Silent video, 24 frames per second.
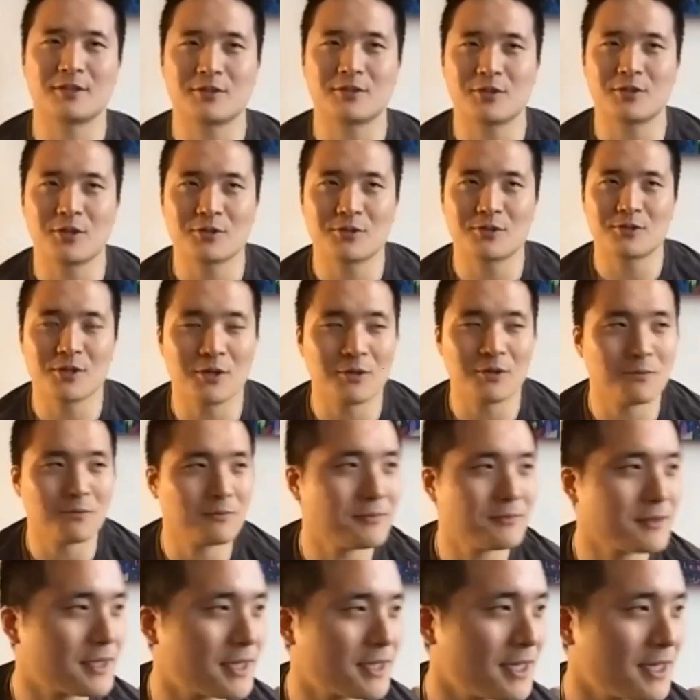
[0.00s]
So
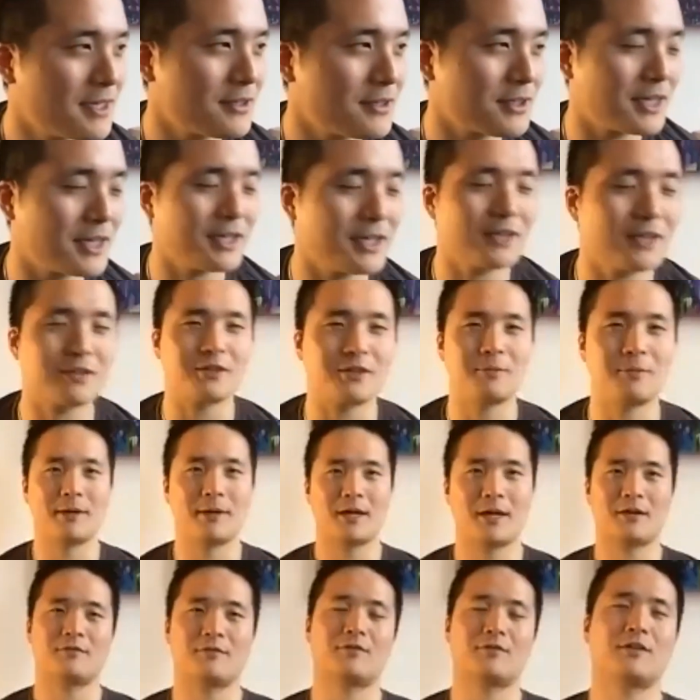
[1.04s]
getting into comparative